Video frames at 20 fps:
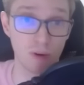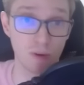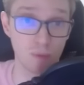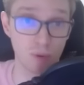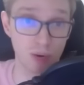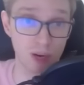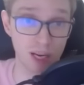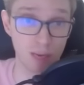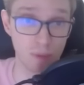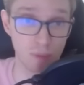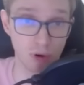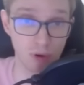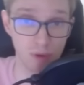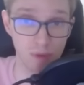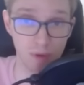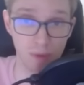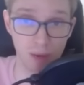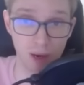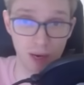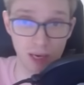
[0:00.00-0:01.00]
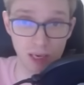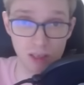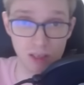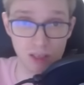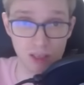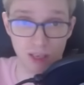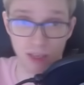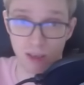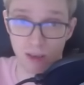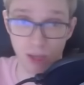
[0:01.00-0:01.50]
bring in Probopass,
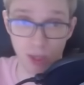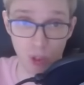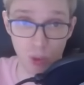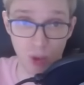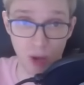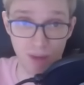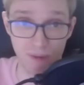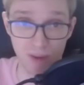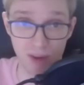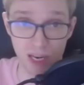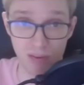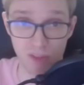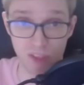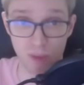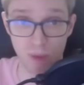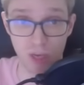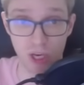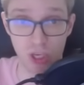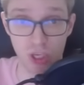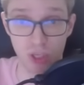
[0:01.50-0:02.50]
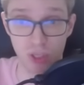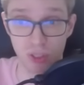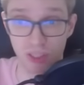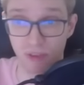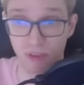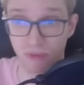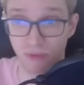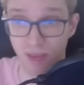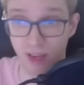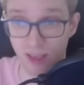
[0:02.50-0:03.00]
and you have enough special
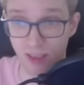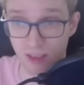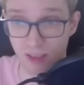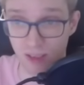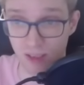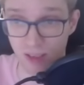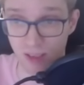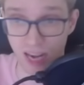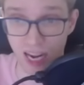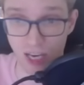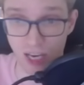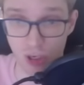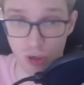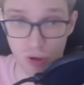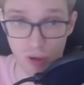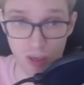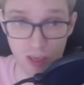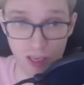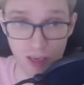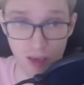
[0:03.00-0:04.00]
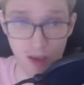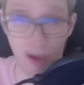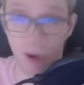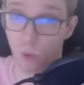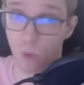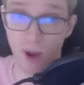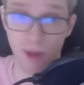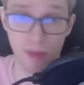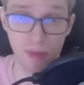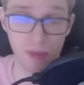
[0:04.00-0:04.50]
defense naturally, and
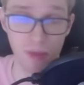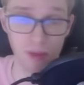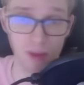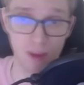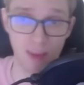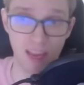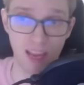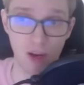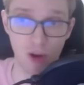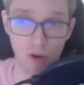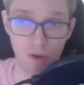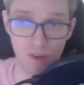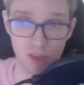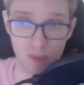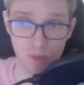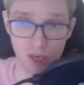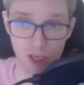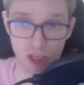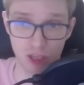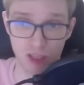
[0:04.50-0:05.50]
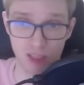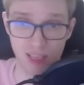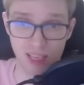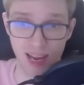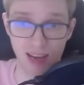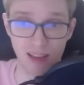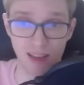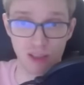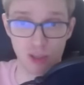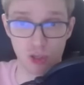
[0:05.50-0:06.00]
with their nerfed special
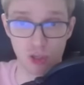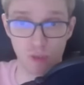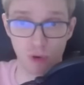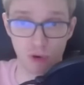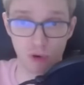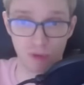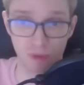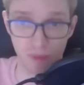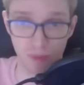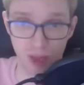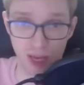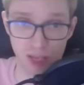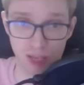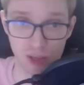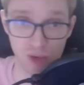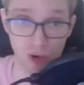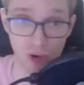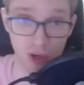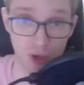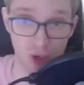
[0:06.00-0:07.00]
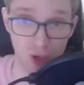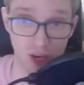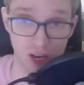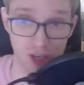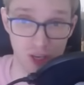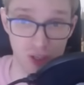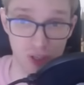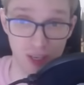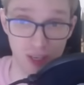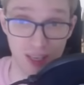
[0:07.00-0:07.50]
attack and the support from Light Screen, you can
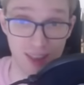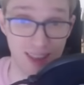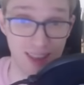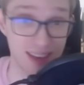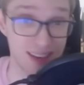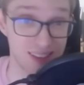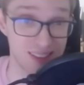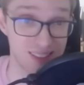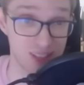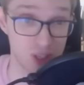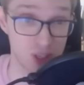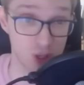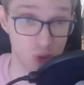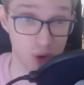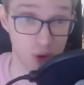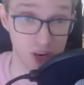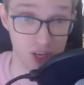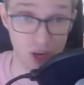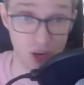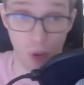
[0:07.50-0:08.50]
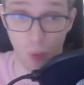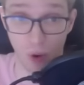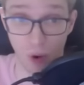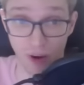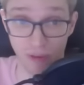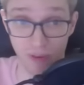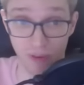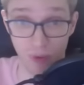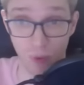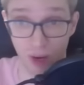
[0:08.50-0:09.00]
actually, in that situation,
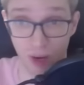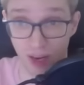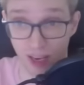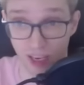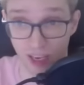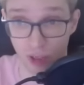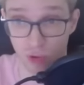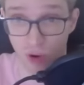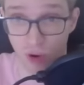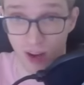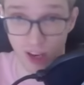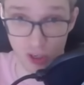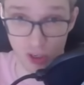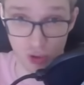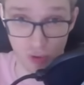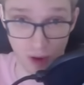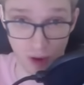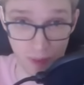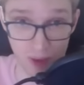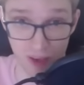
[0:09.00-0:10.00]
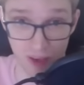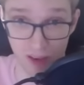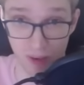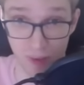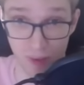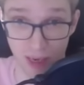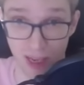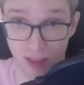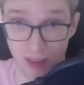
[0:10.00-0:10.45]
1v1 Heatran and trap and eliminate